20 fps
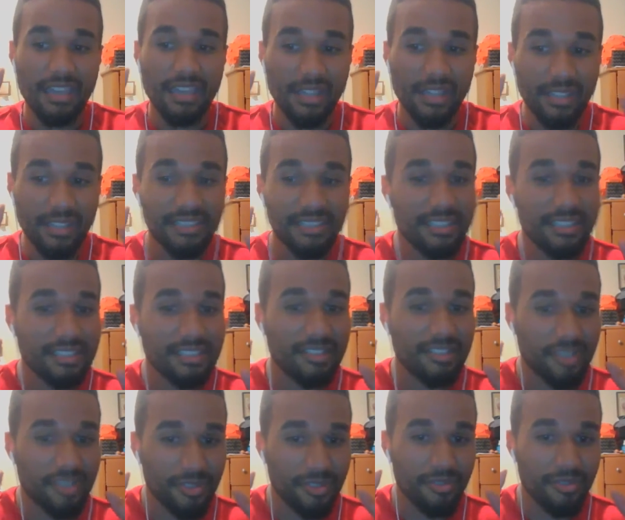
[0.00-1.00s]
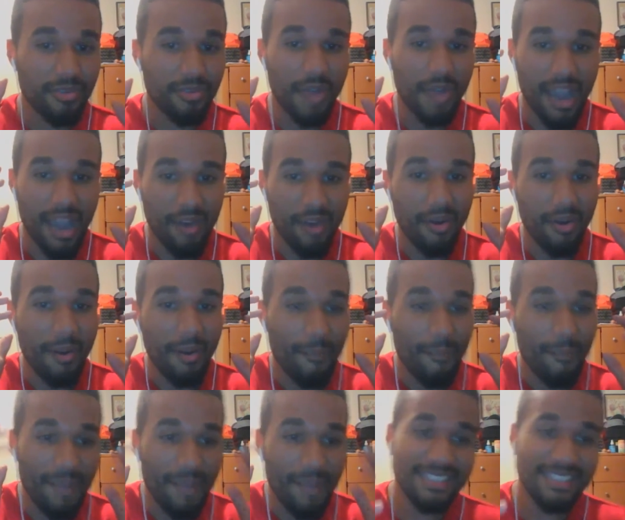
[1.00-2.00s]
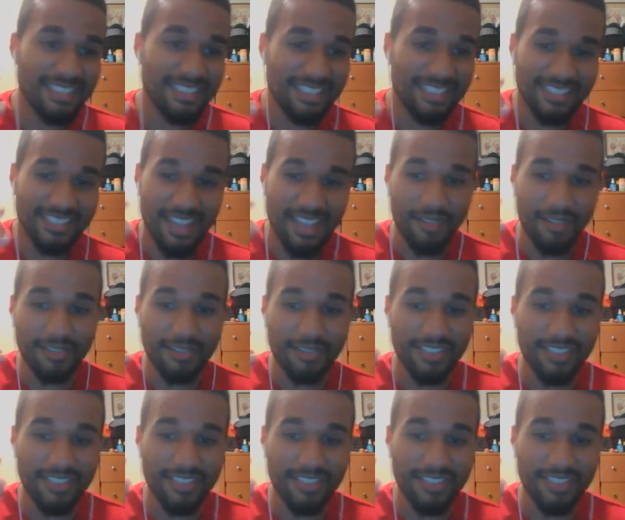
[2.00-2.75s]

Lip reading: and listen to how amazing the sound is.